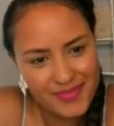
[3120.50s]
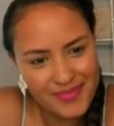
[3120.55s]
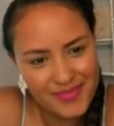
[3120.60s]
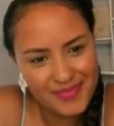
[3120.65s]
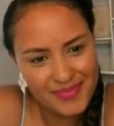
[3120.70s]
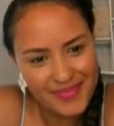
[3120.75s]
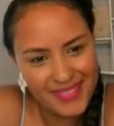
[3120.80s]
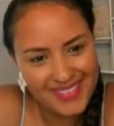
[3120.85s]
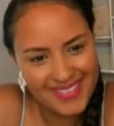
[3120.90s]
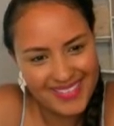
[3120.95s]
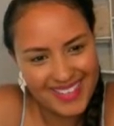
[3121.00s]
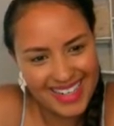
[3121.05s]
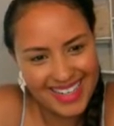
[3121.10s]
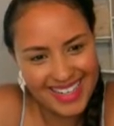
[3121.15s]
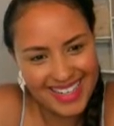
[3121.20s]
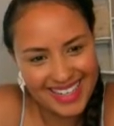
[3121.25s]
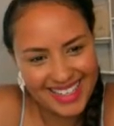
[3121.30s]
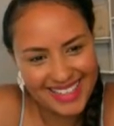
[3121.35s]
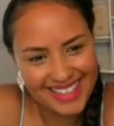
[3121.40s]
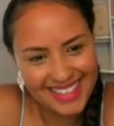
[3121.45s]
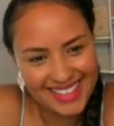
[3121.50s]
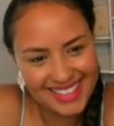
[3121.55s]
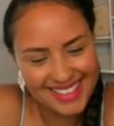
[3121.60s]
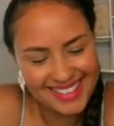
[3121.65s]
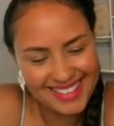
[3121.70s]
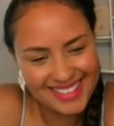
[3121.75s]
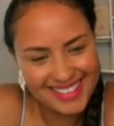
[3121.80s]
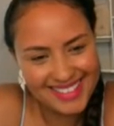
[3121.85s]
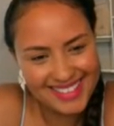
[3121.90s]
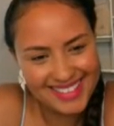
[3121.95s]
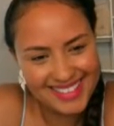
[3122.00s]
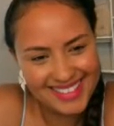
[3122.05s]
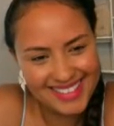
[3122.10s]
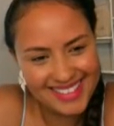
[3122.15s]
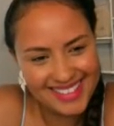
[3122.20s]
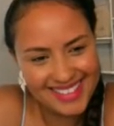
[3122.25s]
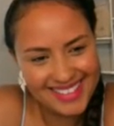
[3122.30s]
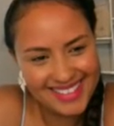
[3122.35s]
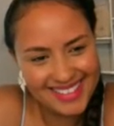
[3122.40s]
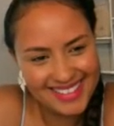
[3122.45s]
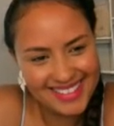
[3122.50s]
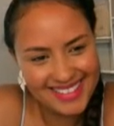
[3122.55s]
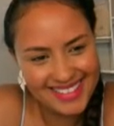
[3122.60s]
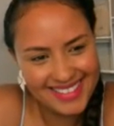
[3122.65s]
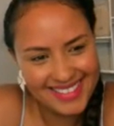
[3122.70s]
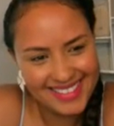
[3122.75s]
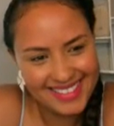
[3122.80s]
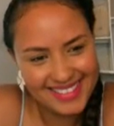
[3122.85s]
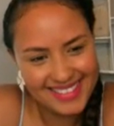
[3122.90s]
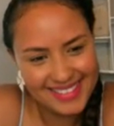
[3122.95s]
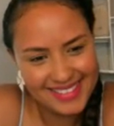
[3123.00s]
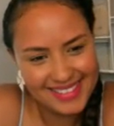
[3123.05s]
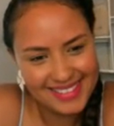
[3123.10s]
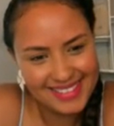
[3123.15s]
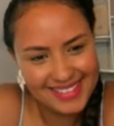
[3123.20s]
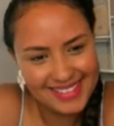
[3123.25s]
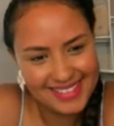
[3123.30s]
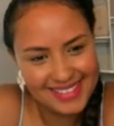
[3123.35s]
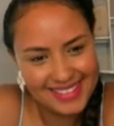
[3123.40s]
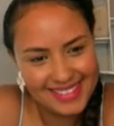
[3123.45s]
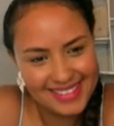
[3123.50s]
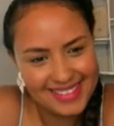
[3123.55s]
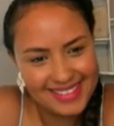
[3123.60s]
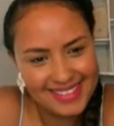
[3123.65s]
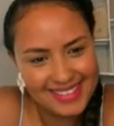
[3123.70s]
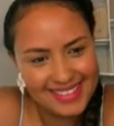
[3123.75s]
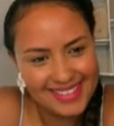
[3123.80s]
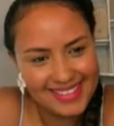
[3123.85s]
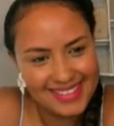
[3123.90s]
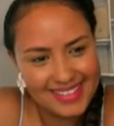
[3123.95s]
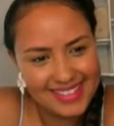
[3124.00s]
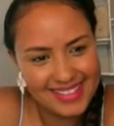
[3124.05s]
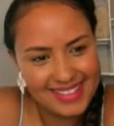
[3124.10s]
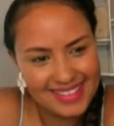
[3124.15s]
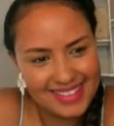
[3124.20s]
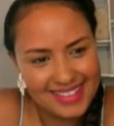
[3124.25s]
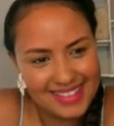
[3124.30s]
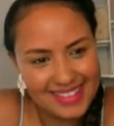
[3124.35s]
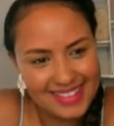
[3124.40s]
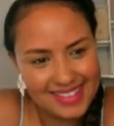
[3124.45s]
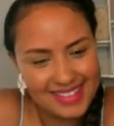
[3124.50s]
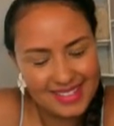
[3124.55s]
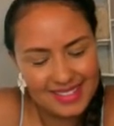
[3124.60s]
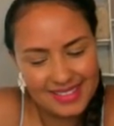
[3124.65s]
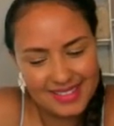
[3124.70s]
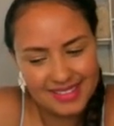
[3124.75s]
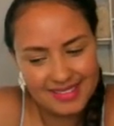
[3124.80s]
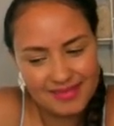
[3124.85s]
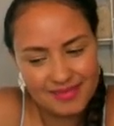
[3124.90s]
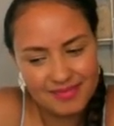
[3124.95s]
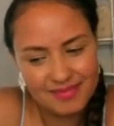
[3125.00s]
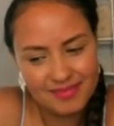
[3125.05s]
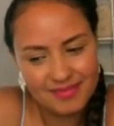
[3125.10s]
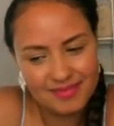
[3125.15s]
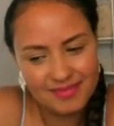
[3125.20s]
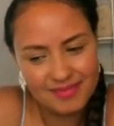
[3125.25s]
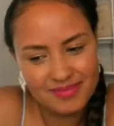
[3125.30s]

[no speech]